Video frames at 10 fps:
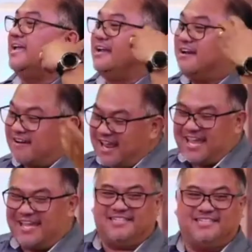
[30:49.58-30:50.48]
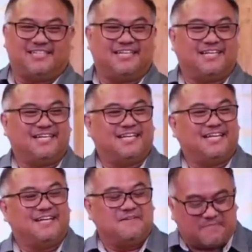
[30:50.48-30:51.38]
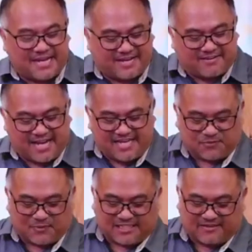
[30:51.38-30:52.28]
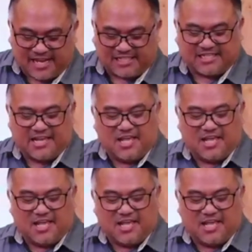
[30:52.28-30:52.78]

grace. By grace. What's grace?